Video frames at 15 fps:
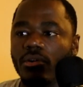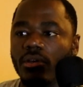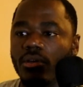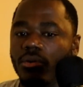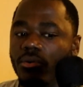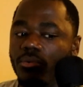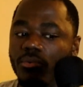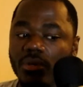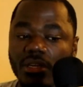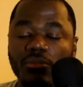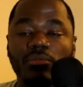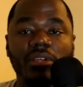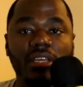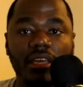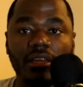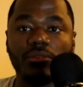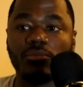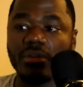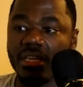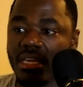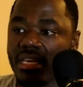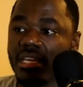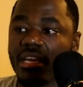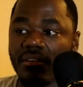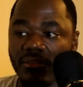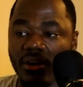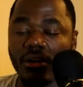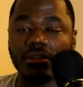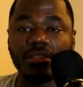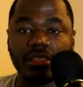we have
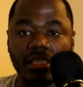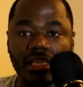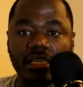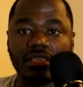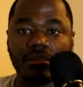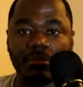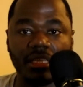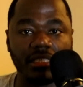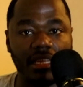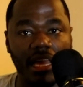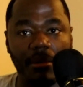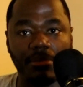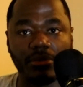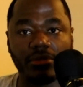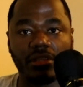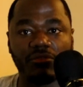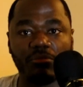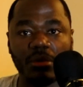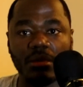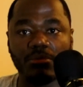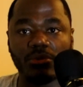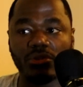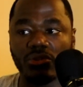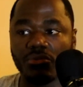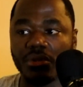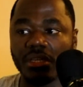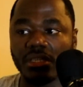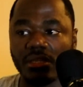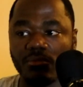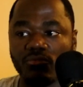all seen some examples of people doing
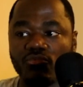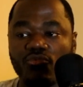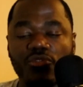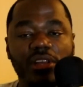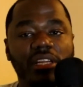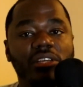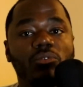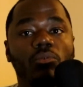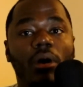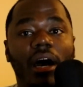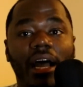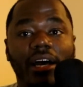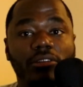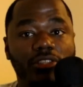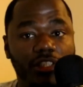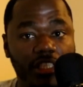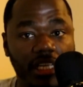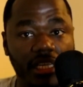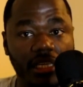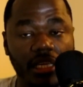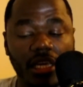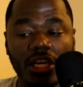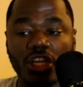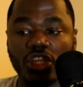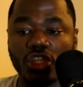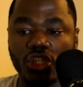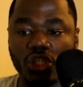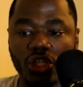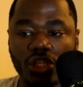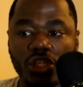some really wild shit
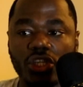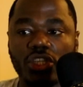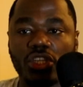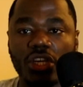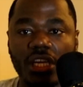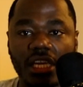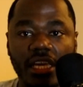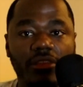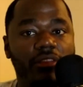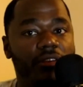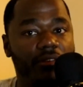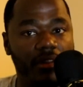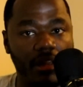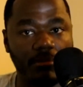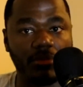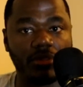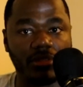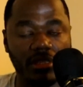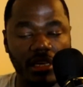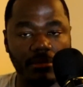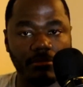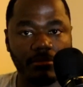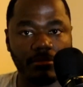just to get their numbers up.